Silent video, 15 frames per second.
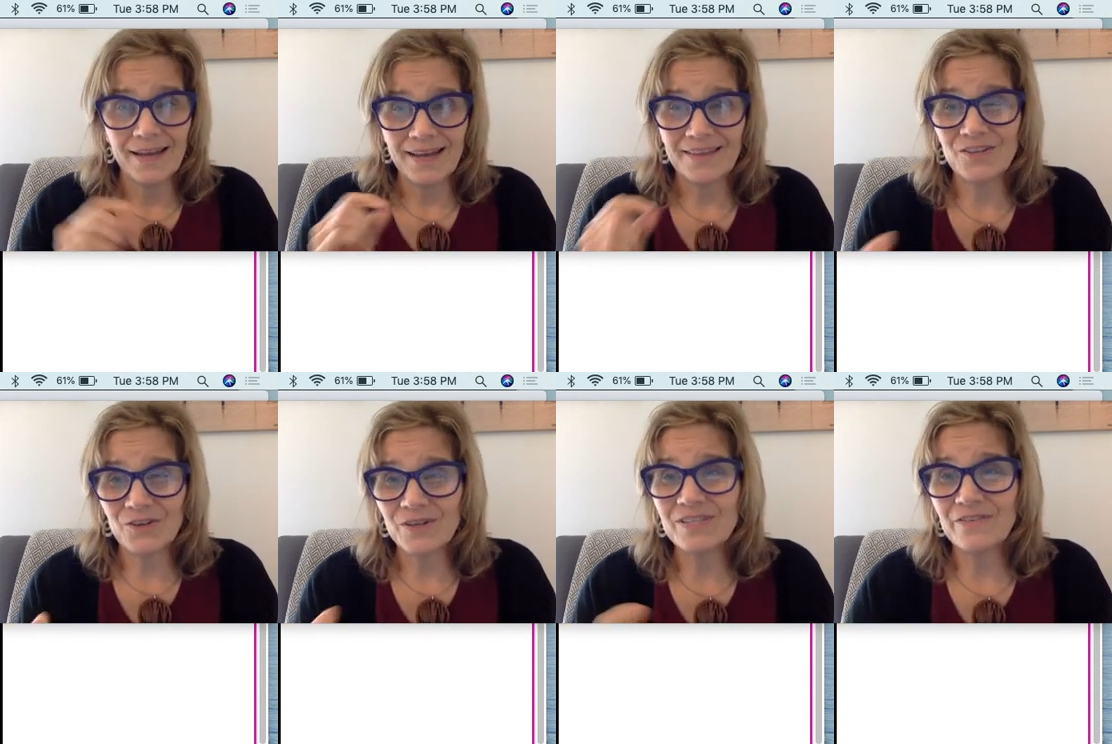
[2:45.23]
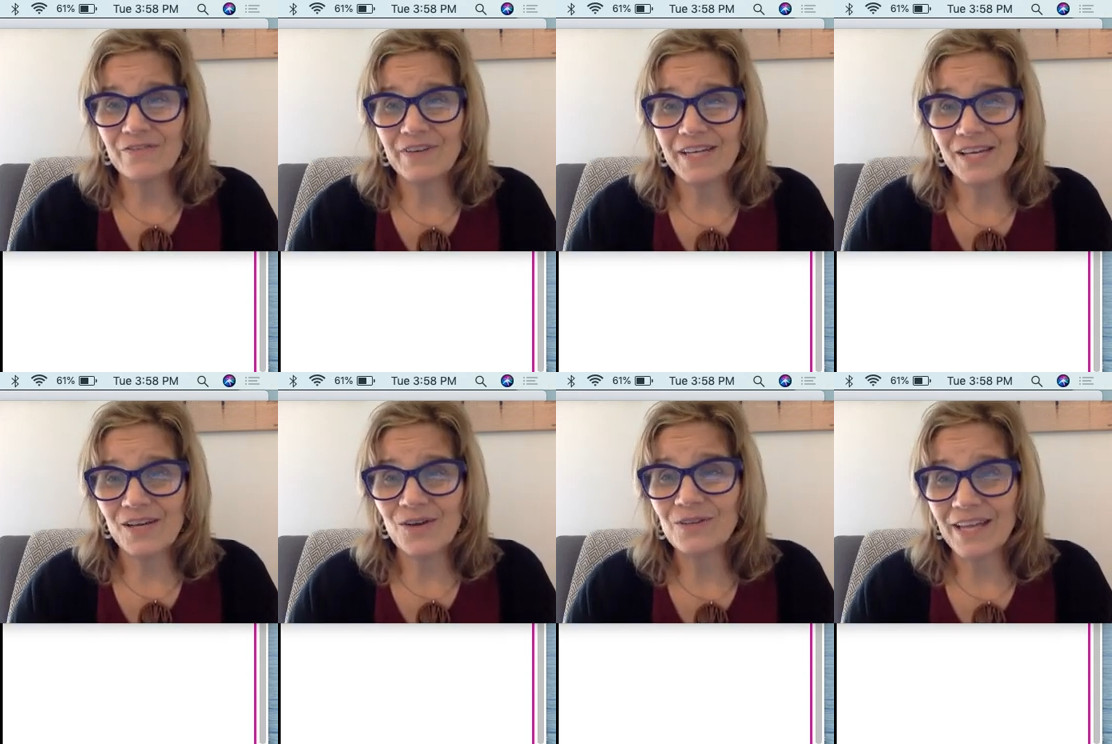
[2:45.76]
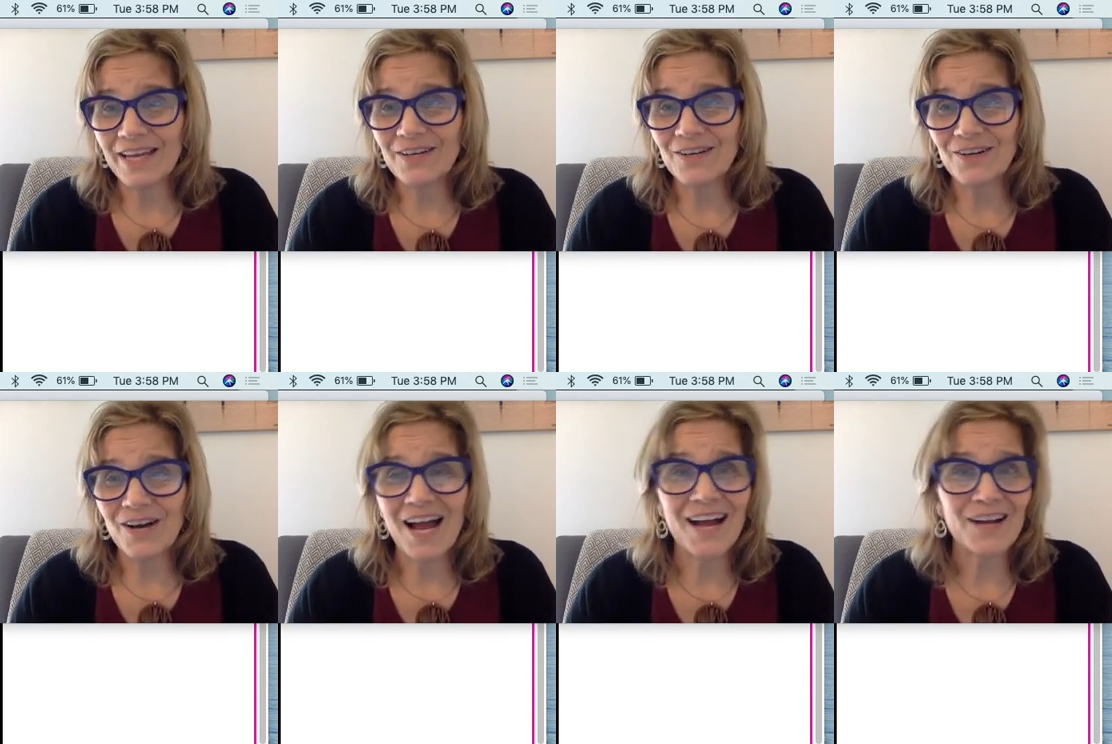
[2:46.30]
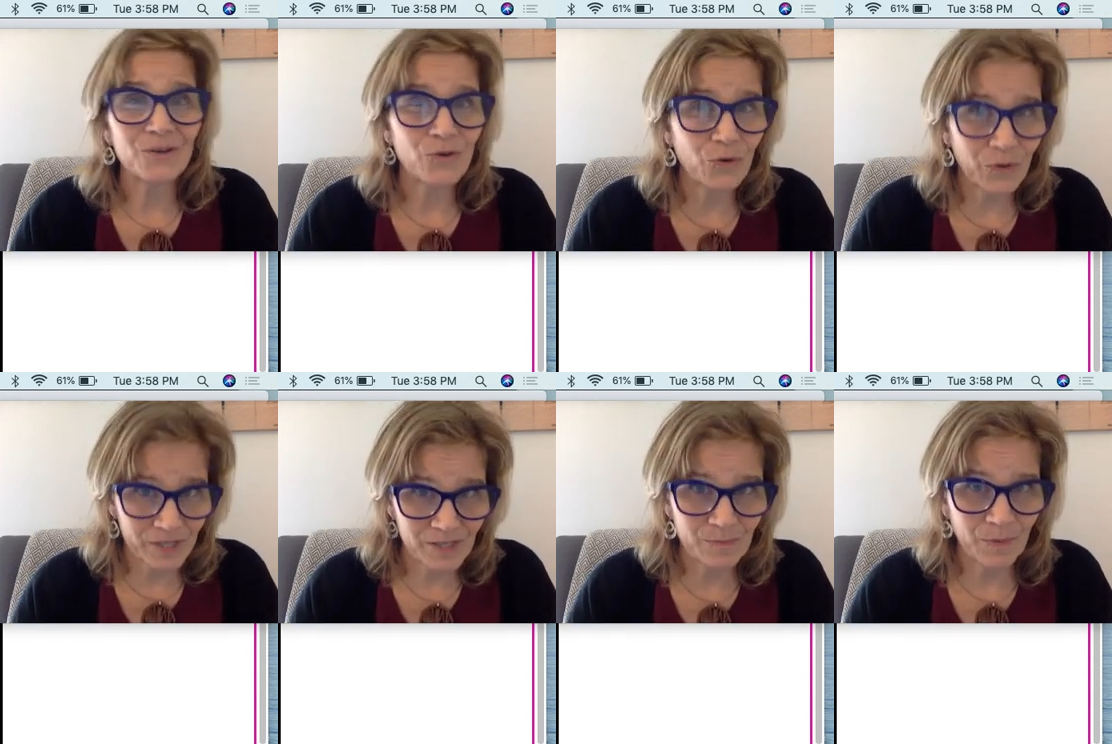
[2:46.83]
And there is a video later on
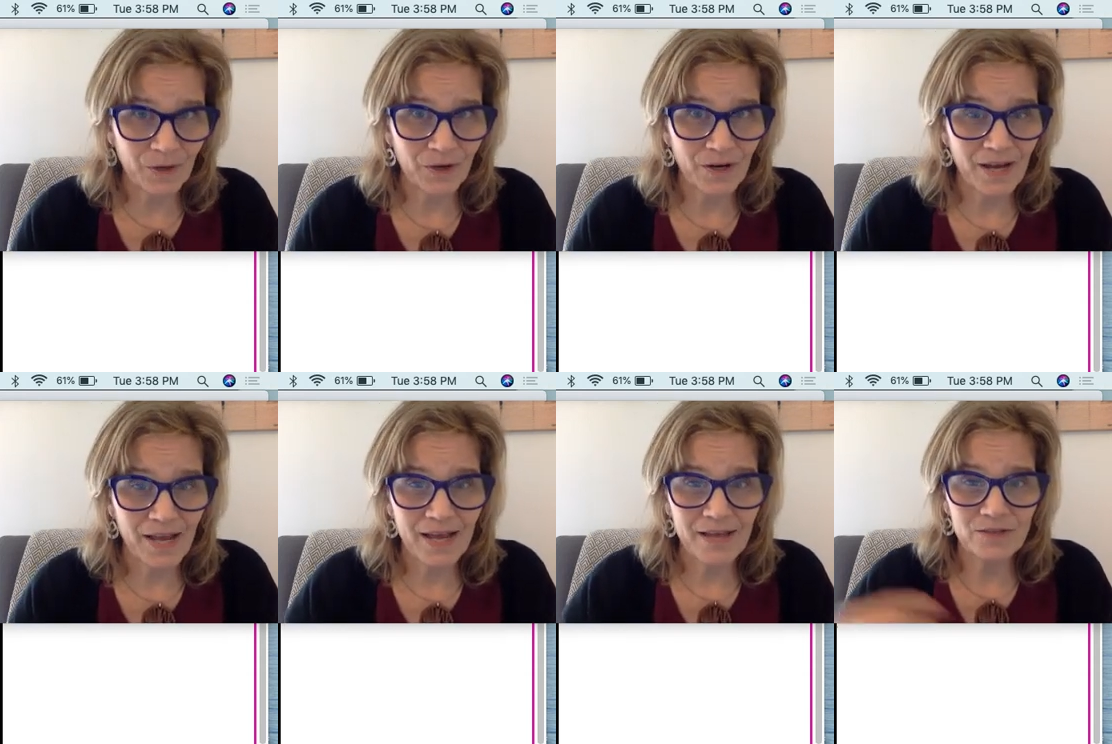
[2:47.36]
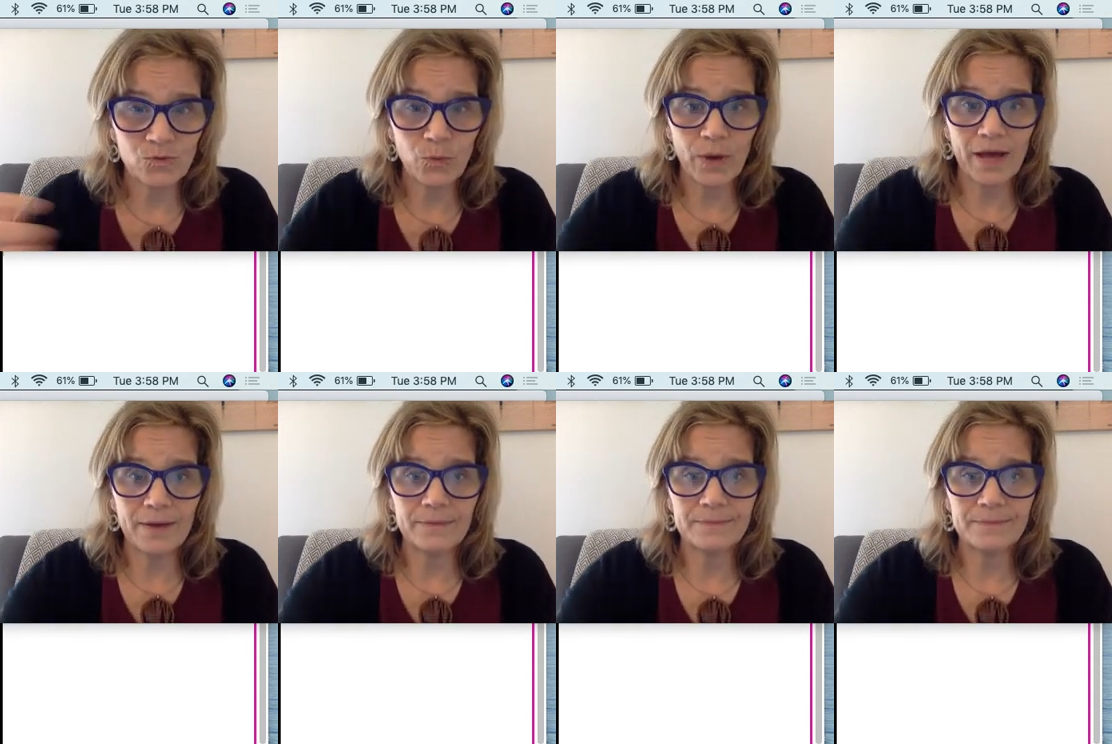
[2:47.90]
CRISPR as well.